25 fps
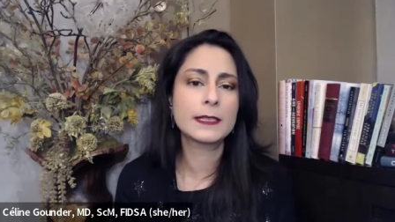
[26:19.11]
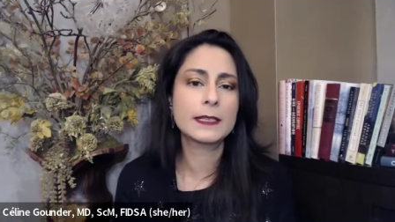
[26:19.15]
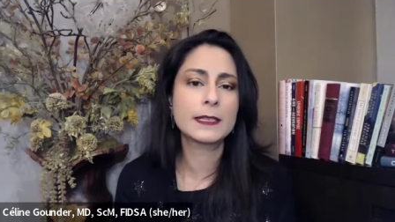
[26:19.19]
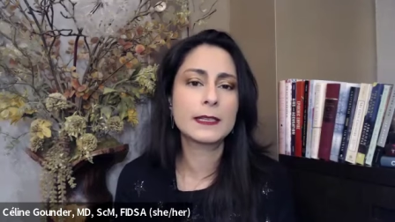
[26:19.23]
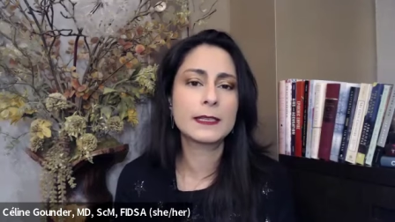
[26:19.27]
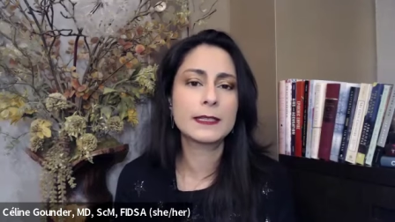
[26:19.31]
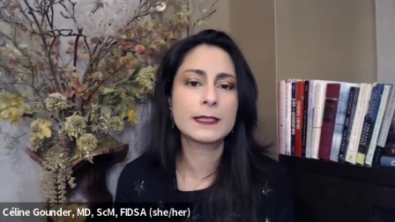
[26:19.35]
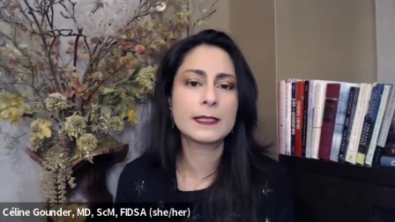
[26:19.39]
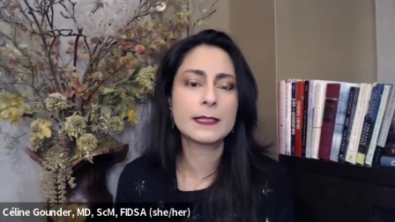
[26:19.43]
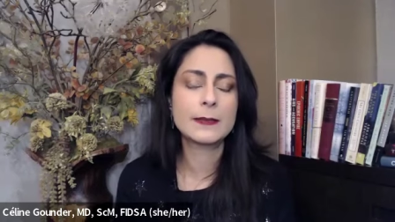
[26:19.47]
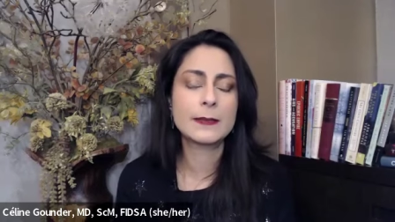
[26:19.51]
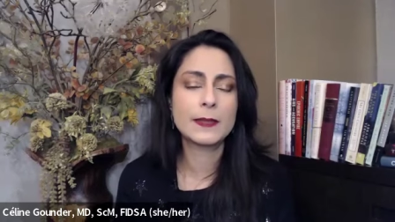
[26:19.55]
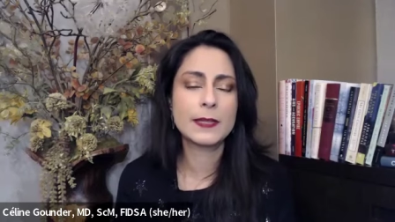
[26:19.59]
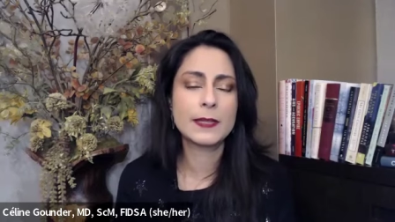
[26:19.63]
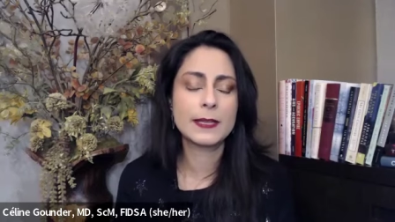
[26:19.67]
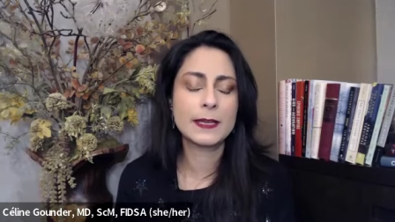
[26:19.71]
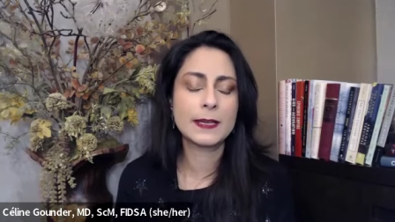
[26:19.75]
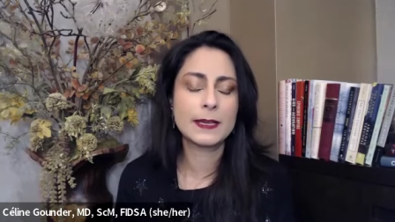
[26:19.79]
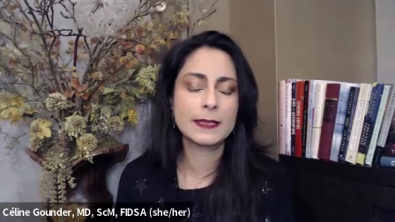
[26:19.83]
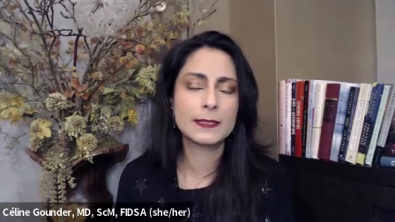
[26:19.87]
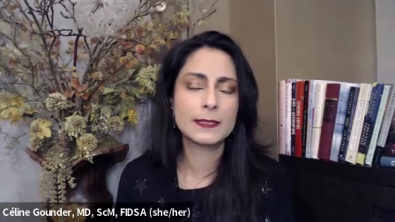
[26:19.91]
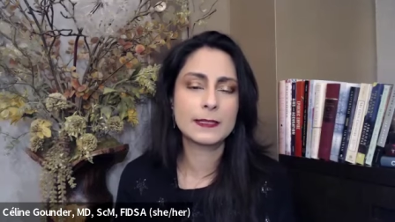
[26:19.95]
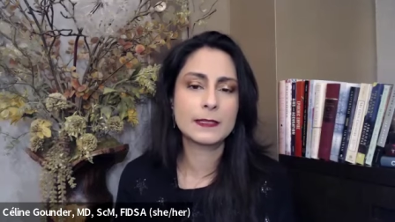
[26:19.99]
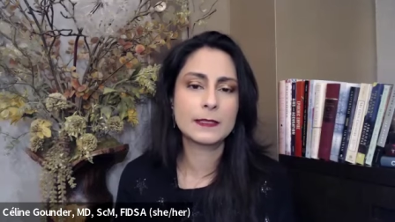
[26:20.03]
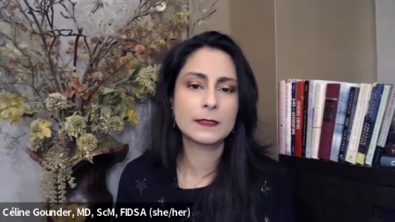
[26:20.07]
Mm -hmm. And it's something
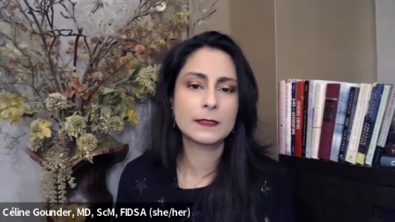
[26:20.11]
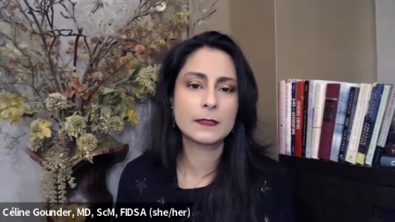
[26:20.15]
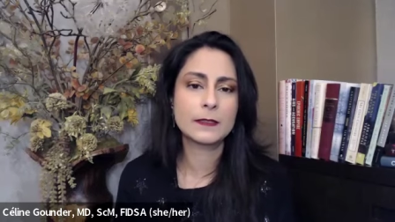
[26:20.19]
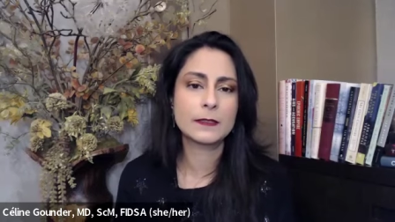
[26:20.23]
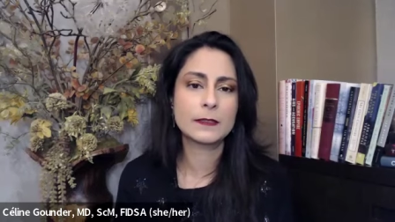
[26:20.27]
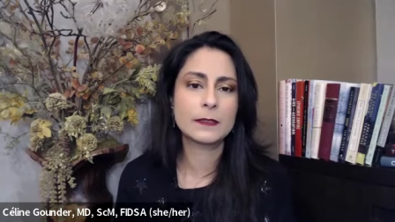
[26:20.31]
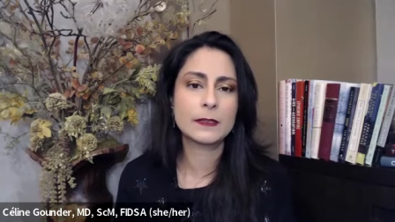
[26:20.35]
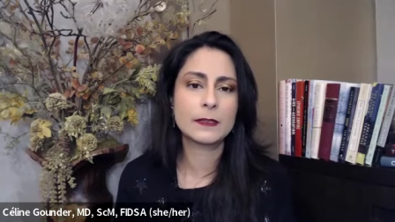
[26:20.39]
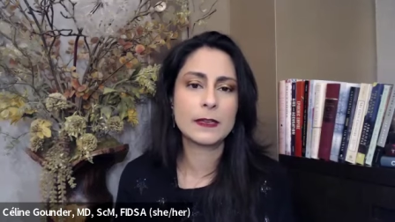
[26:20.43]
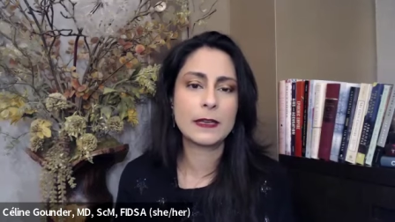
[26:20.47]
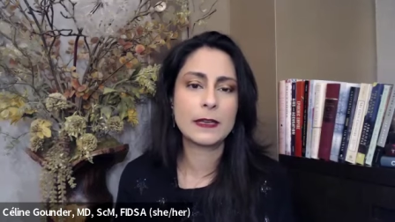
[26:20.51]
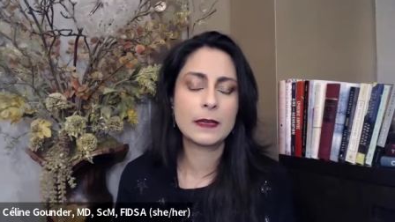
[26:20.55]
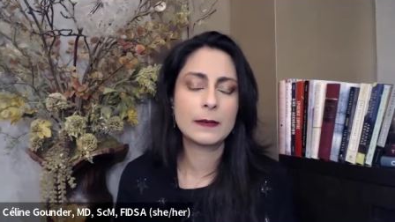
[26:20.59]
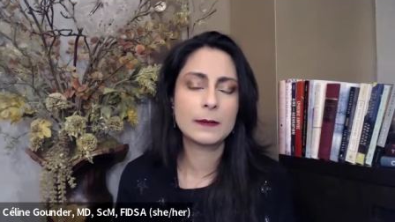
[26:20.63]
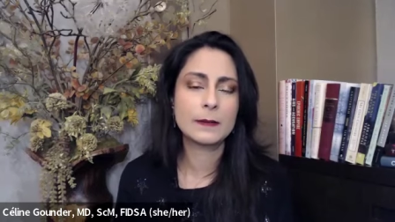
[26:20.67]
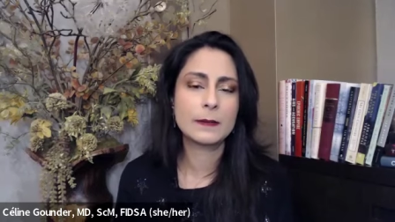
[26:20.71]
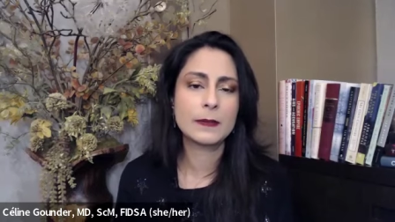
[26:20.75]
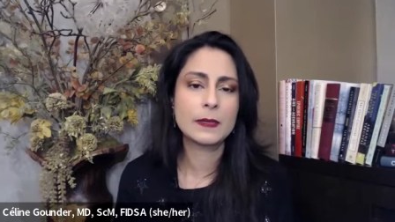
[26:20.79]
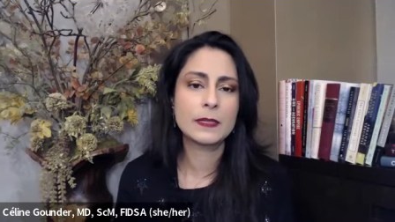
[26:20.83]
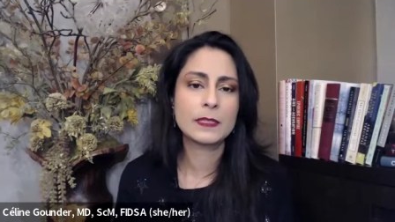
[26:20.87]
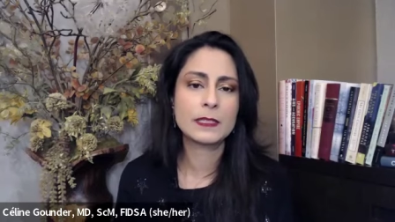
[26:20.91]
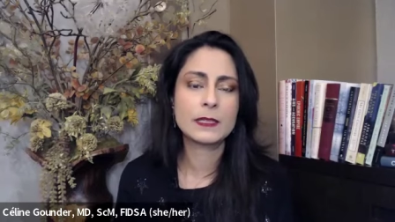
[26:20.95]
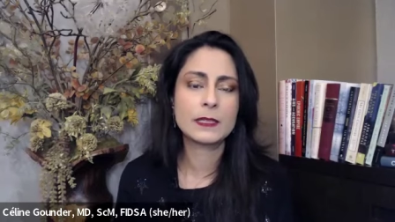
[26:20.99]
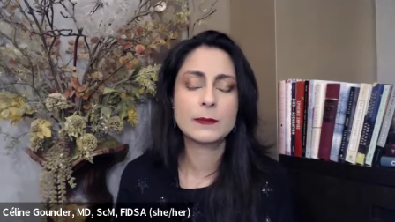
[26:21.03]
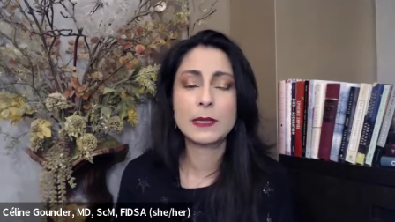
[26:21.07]
I still
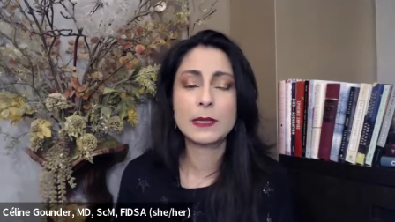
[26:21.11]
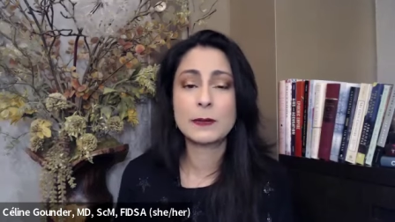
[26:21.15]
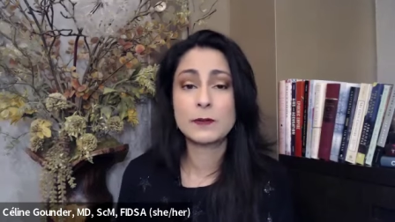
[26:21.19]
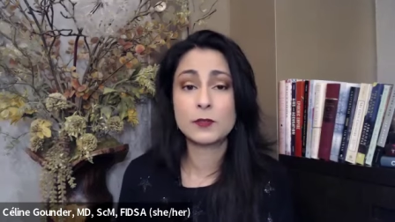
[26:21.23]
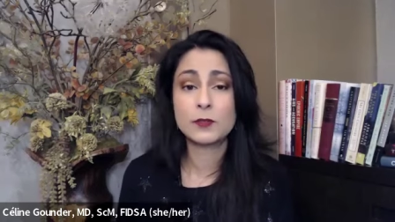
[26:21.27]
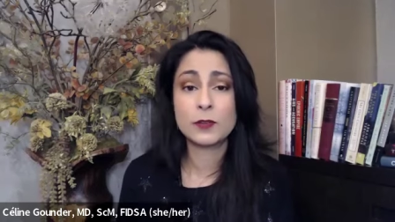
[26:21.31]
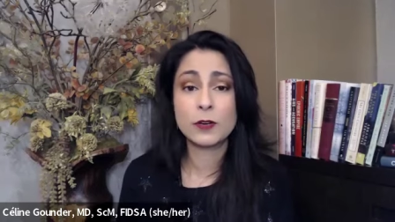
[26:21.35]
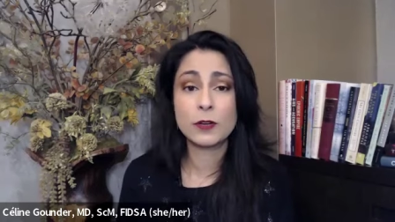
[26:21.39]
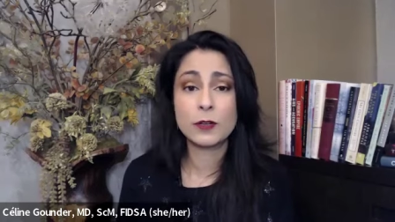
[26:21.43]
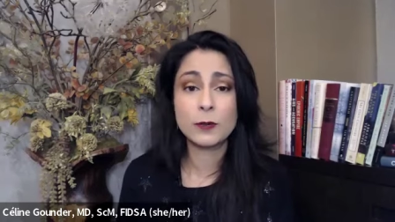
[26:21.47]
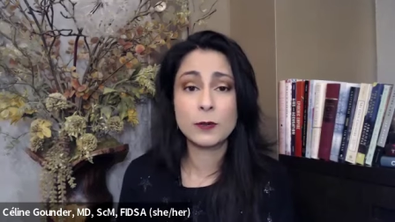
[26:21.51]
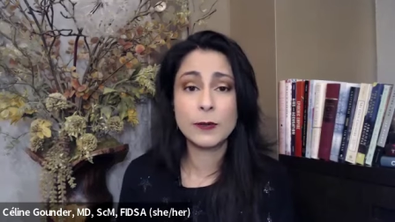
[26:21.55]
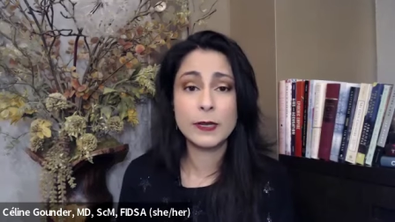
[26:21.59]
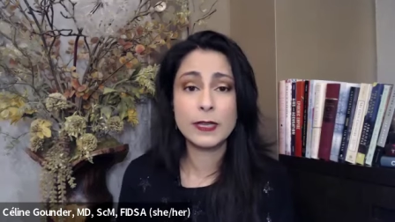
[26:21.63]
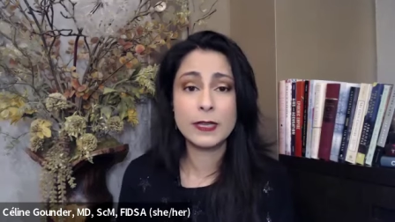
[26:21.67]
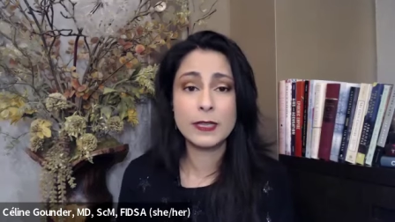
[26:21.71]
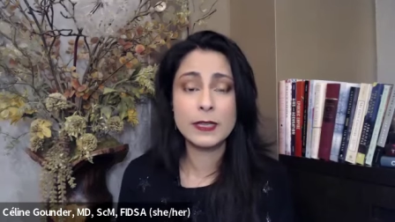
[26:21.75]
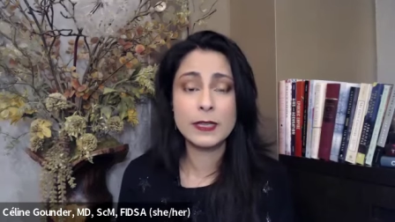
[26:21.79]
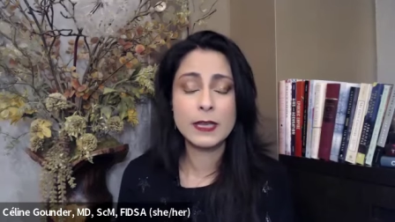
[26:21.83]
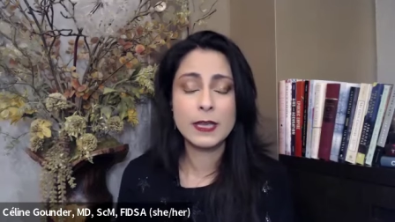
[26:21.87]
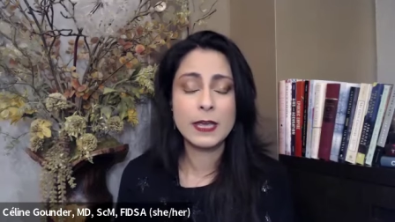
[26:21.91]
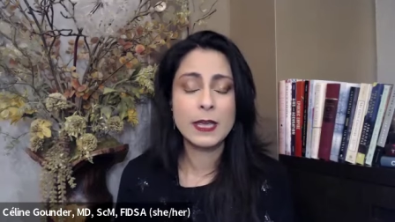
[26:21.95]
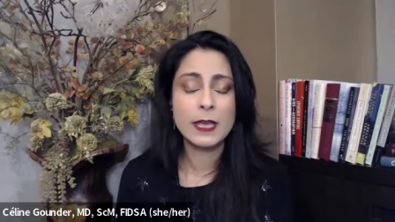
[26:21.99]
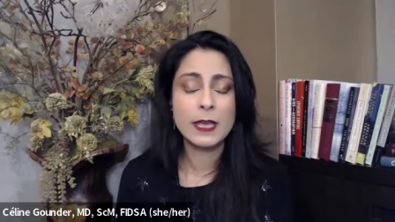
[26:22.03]
um, sometimes struggle with.